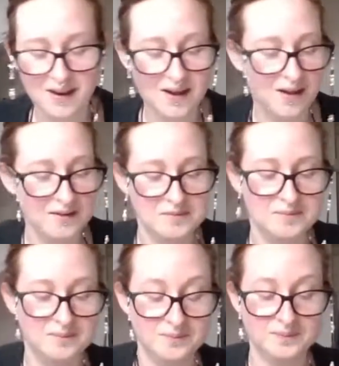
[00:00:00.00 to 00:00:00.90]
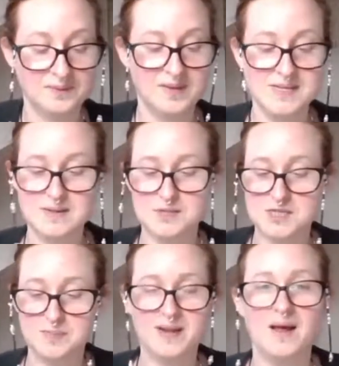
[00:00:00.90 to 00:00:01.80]
Because it would
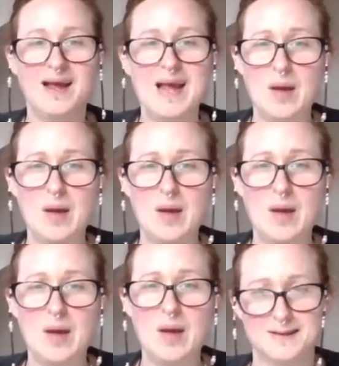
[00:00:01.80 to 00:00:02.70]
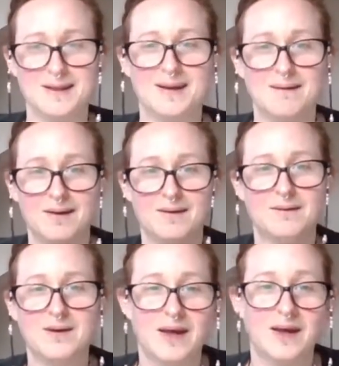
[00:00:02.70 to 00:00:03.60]
just be like a pouch and then like,
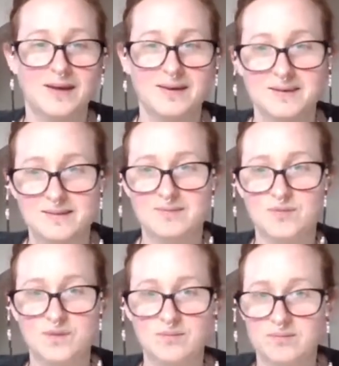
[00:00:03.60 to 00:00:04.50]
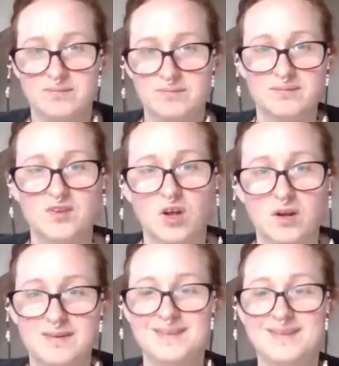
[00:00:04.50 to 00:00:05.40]
oh, okay,
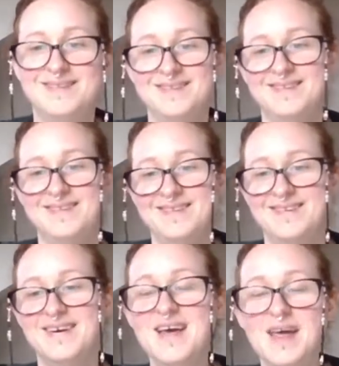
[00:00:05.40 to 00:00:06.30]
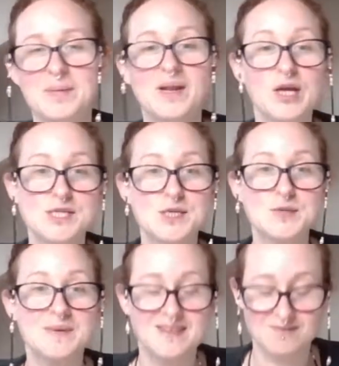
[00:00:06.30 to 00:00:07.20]
done. It'd be like a
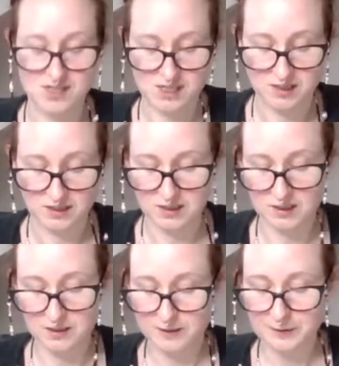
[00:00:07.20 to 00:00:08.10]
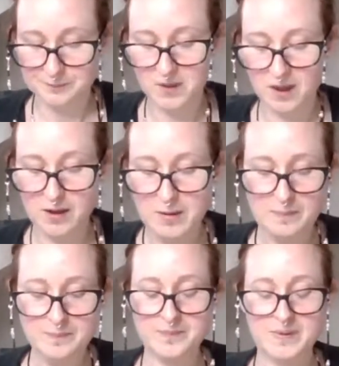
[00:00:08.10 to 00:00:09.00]
2-minute video.
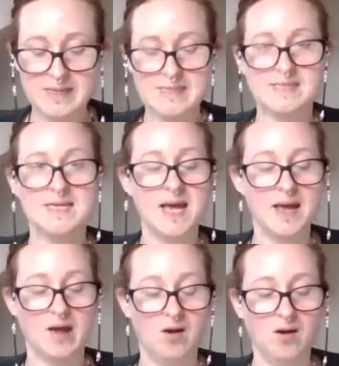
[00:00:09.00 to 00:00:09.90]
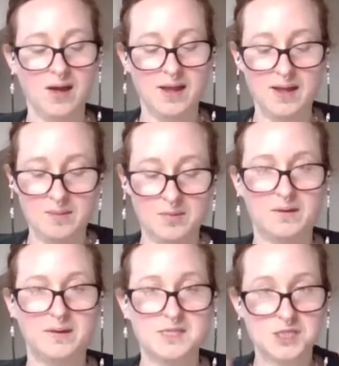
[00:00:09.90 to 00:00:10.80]
So yeah, I am
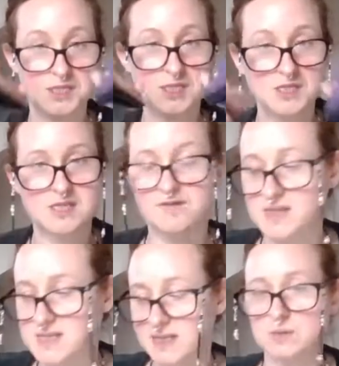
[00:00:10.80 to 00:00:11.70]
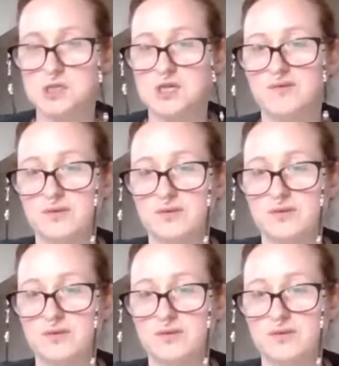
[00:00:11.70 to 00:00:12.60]
going to just give this a little shuffle
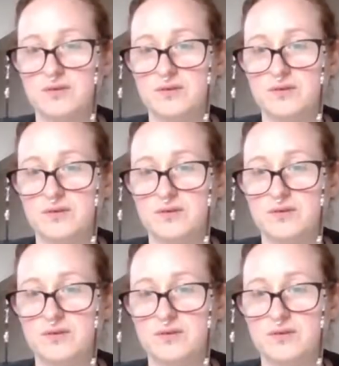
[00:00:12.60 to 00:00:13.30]
just because.